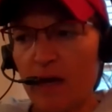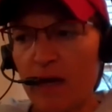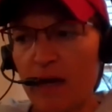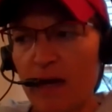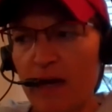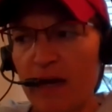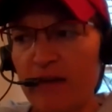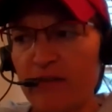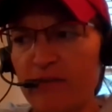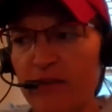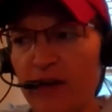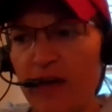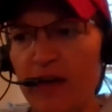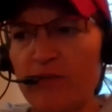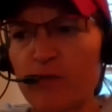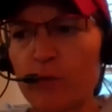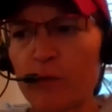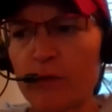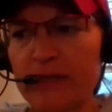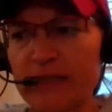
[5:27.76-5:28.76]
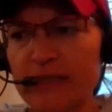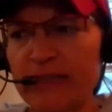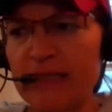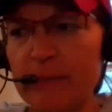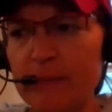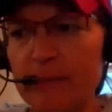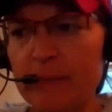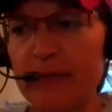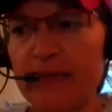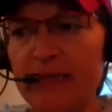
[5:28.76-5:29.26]
I've
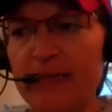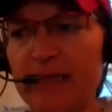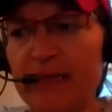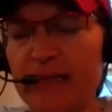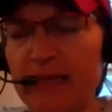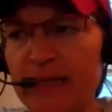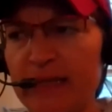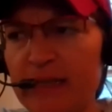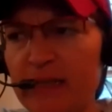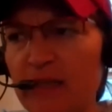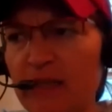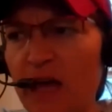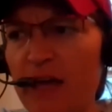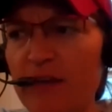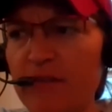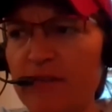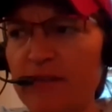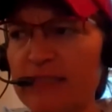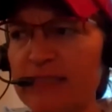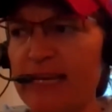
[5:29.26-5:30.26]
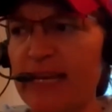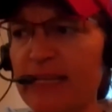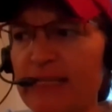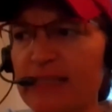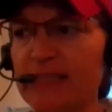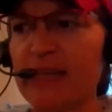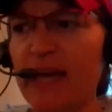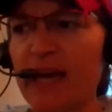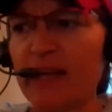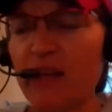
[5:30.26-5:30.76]
really been in a lot of
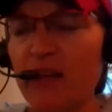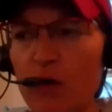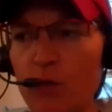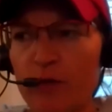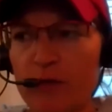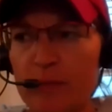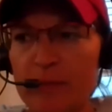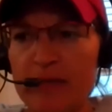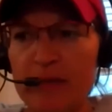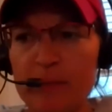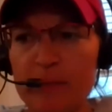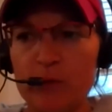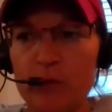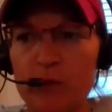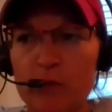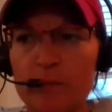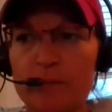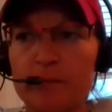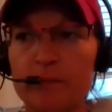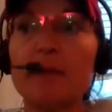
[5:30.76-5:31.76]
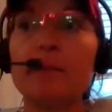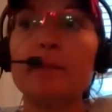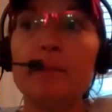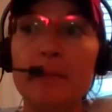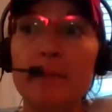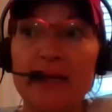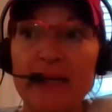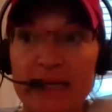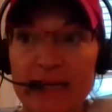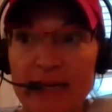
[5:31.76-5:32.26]
intense dialogue with people,
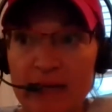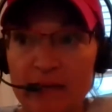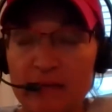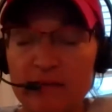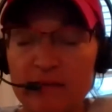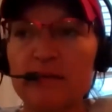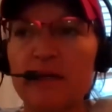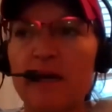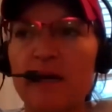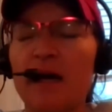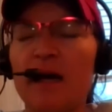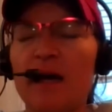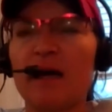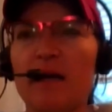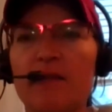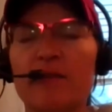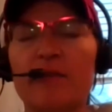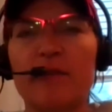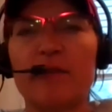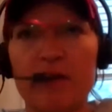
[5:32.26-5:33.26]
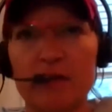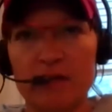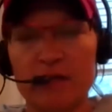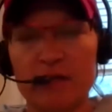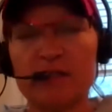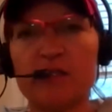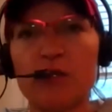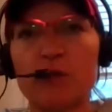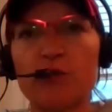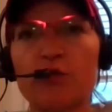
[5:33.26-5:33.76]
media, the
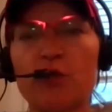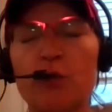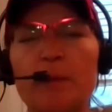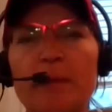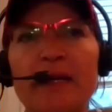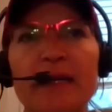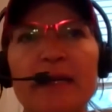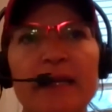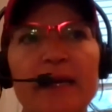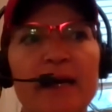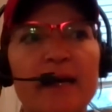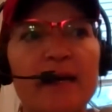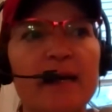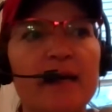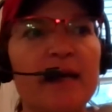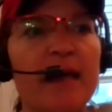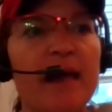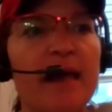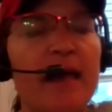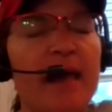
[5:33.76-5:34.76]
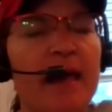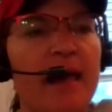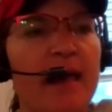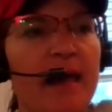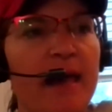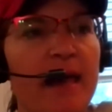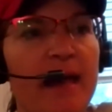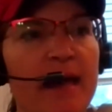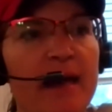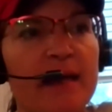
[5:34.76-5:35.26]
social media.
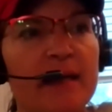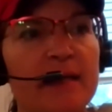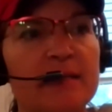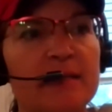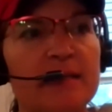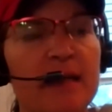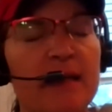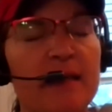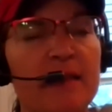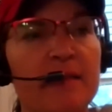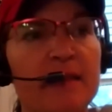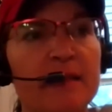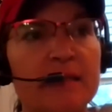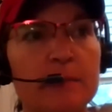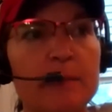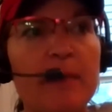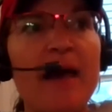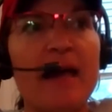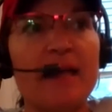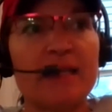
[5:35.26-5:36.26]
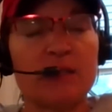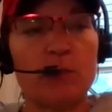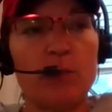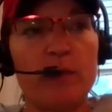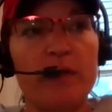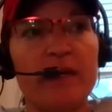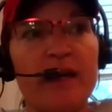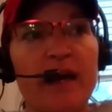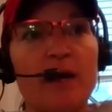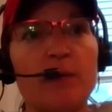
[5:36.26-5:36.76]
And this past
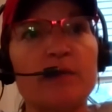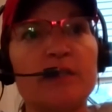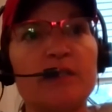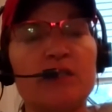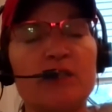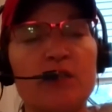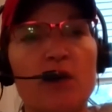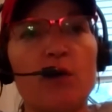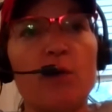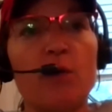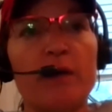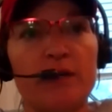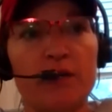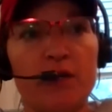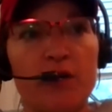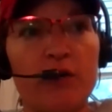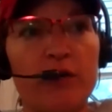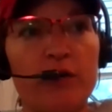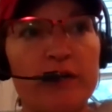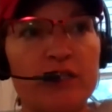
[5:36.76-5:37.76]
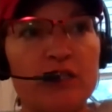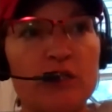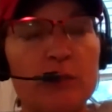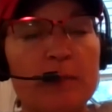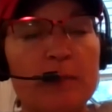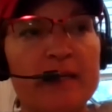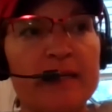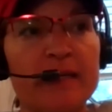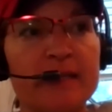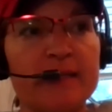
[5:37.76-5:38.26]
week, I was so encouraged
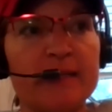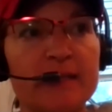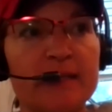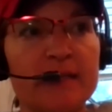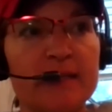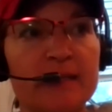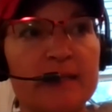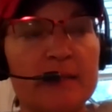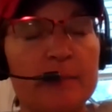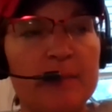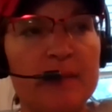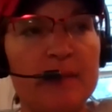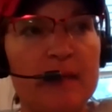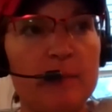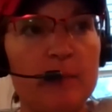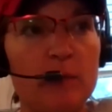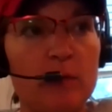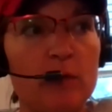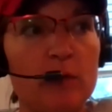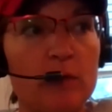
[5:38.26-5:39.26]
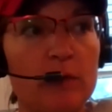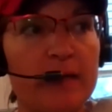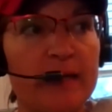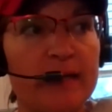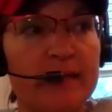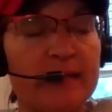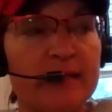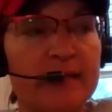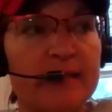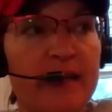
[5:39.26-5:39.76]
because some people,
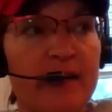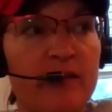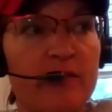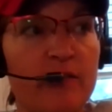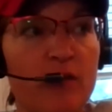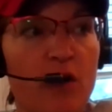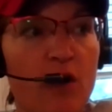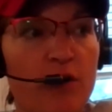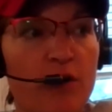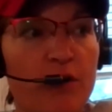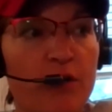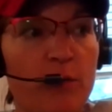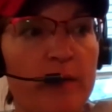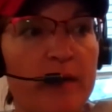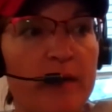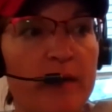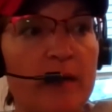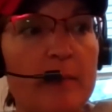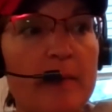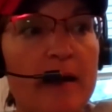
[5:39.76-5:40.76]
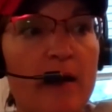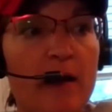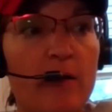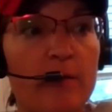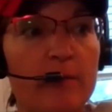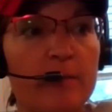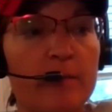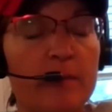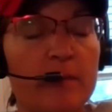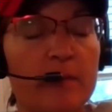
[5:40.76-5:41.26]
instead of arguing
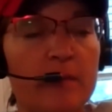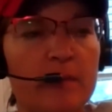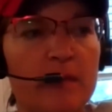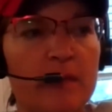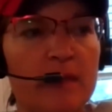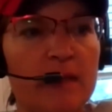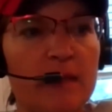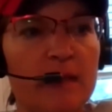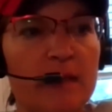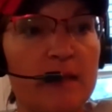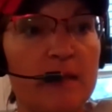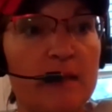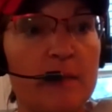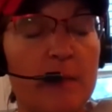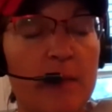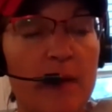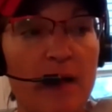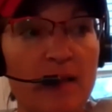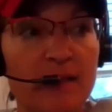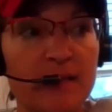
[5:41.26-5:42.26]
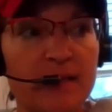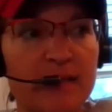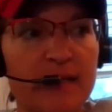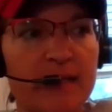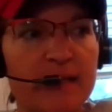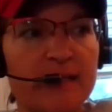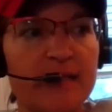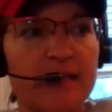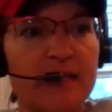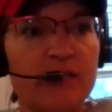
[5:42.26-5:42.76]
about the
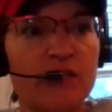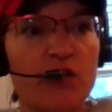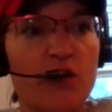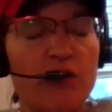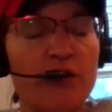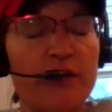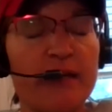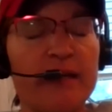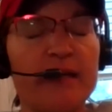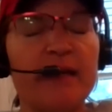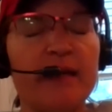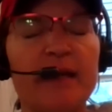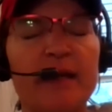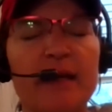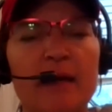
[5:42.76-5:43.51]
politics, they started